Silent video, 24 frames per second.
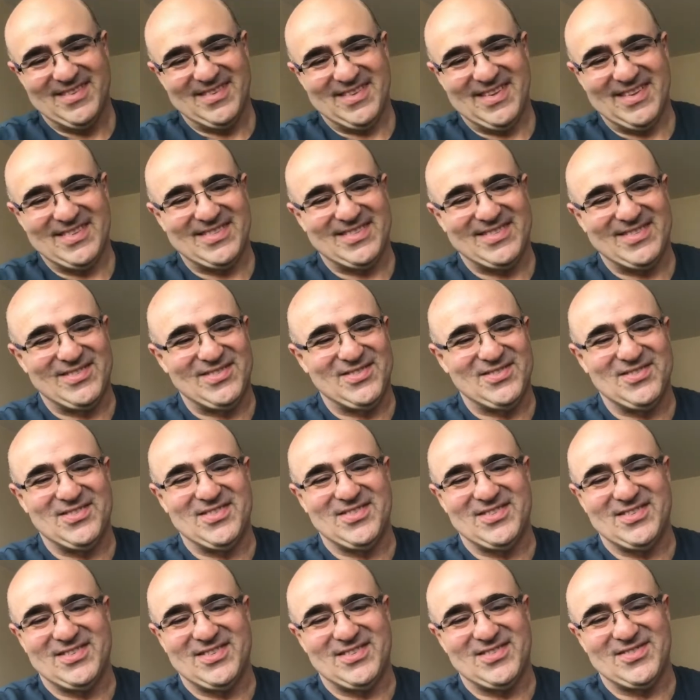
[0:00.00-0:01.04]
There's
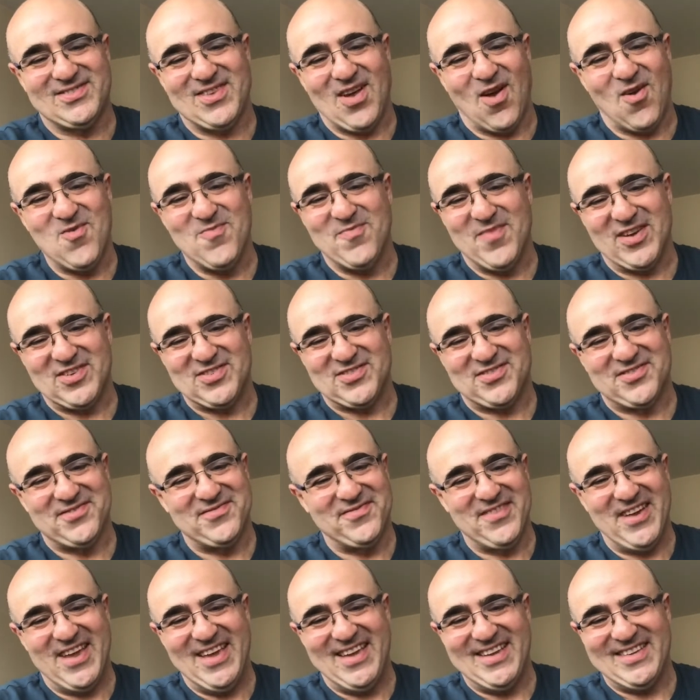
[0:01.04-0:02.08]
just so much to
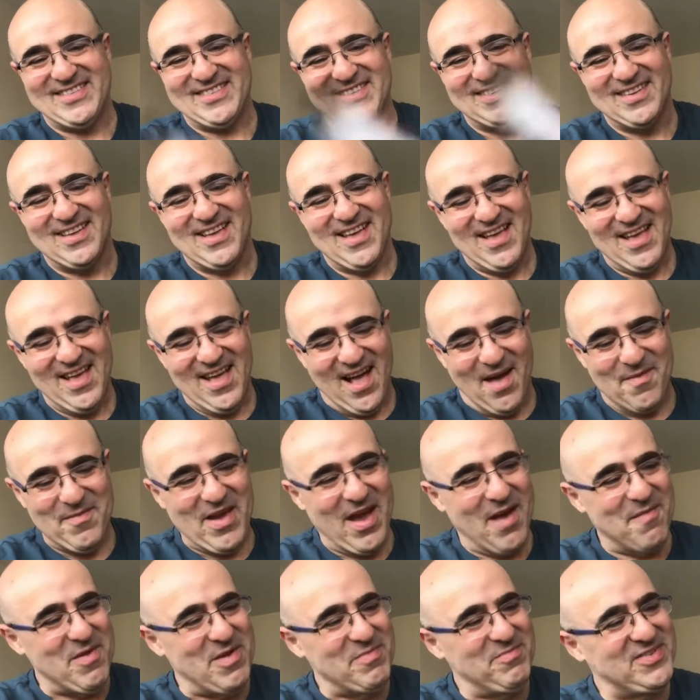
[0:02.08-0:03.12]
read. I mean,
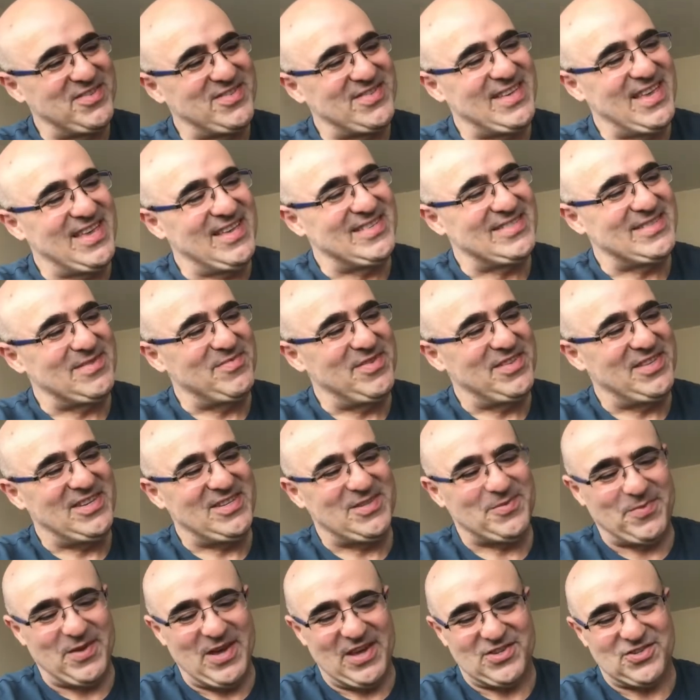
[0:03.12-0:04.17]
I remember seeing some of
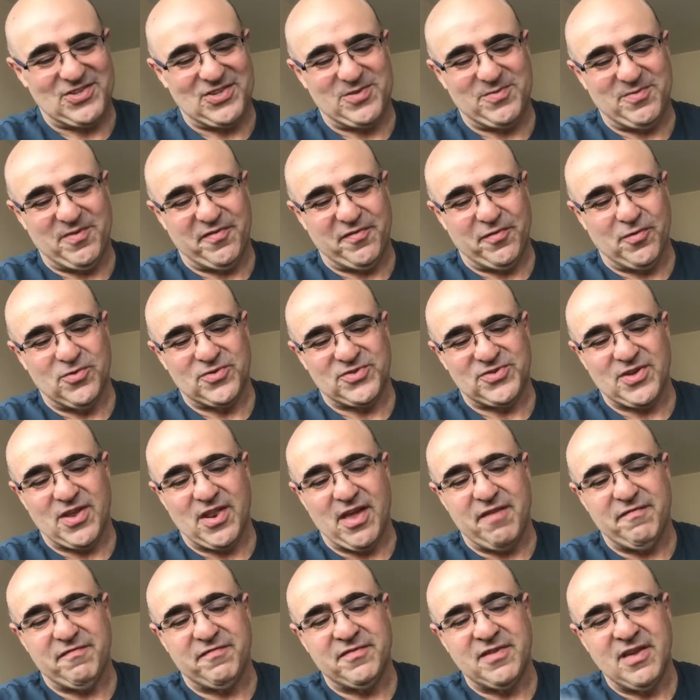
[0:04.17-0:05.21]
these pictures before, so
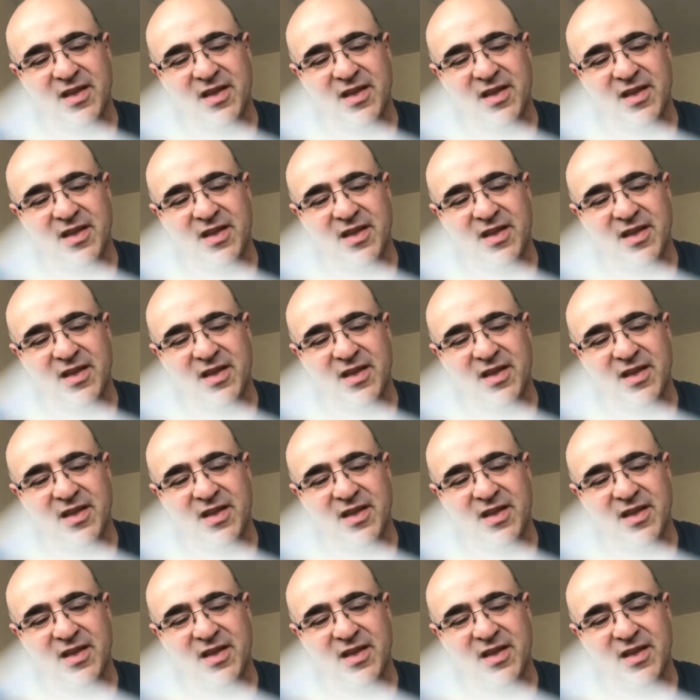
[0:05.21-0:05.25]
they've